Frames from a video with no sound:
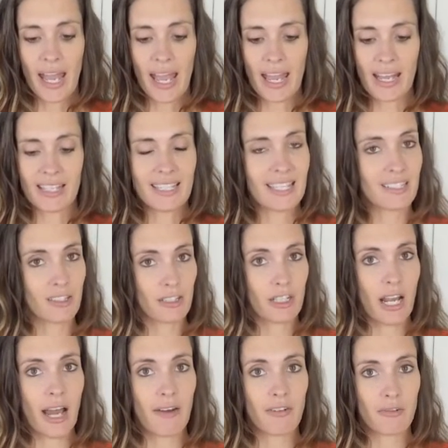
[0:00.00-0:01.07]
And it's
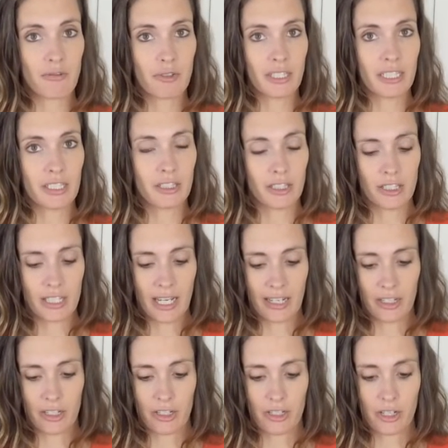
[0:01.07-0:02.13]
going to have a really good
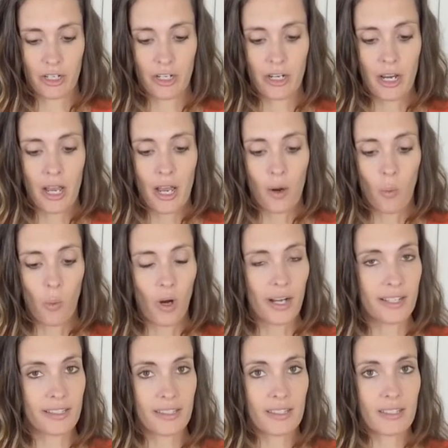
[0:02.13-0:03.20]
texture
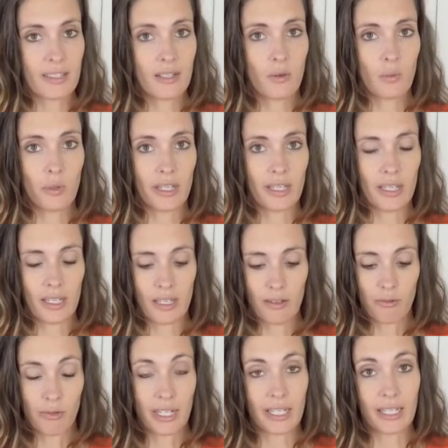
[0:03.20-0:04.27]
once
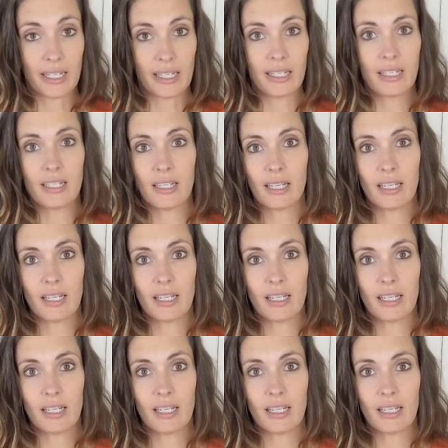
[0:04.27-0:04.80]
we reheat it,